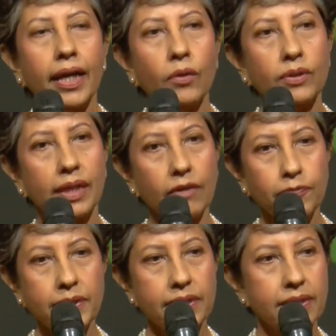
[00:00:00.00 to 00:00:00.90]
Now the
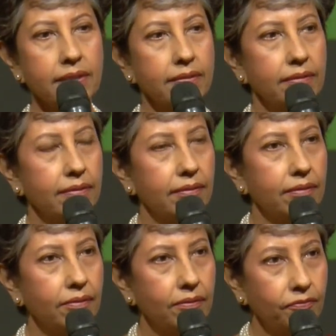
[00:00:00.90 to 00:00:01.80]
government
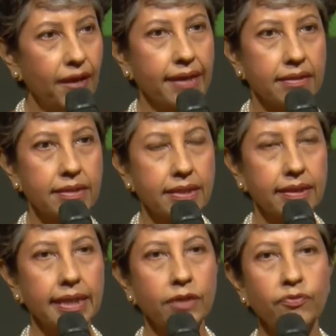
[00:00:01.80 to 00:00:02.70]

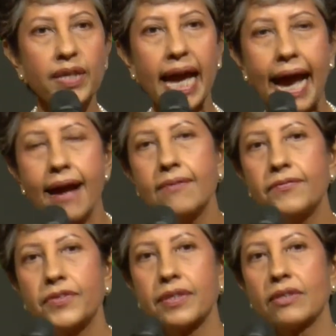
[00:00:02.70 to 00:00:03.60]
felt that if we
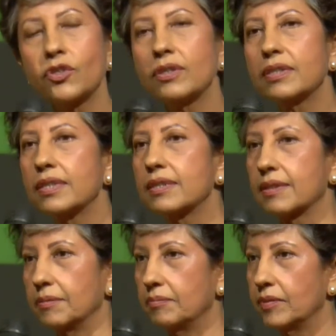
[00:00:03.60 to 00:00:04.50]
have such a
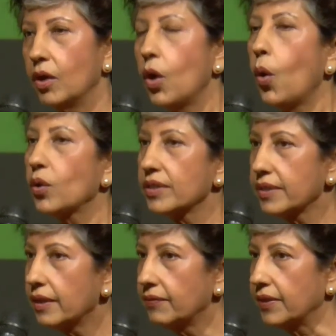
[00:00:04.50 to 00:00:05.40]
system or
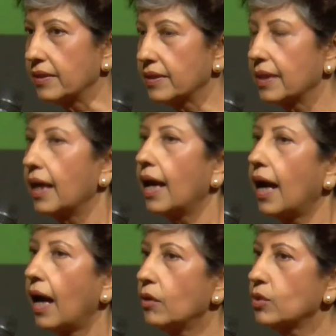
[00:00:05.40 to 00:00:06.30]
service
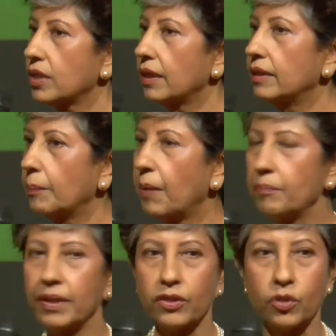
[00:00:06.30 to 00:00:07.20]
out in the
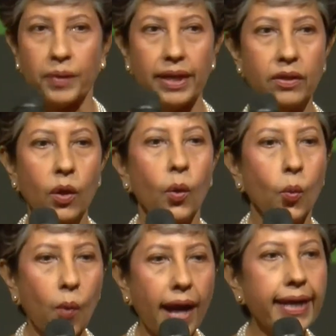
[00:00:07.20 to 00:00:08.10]
public domain,
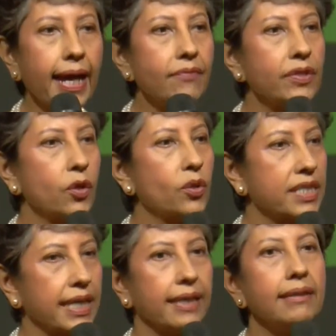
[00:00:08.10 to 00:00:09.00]
why have we
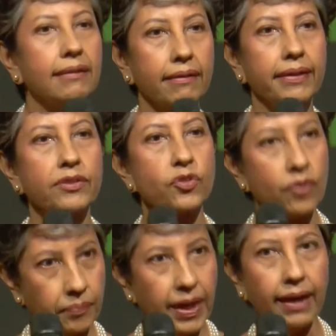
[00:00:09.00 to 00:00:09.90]
not taken
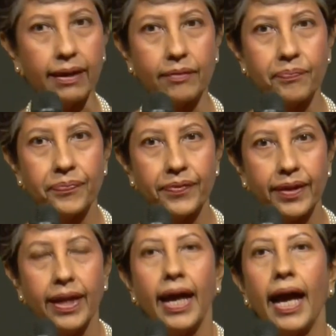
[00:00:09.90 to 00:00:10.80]
learnings from there?
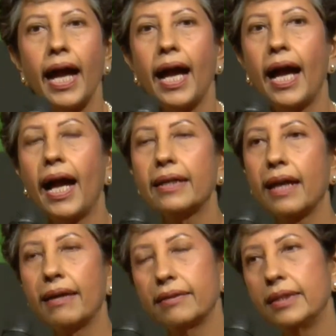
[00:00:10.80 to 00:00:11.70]

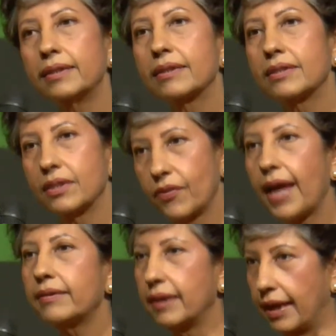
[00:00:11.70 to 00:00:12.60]
And I think it's a rare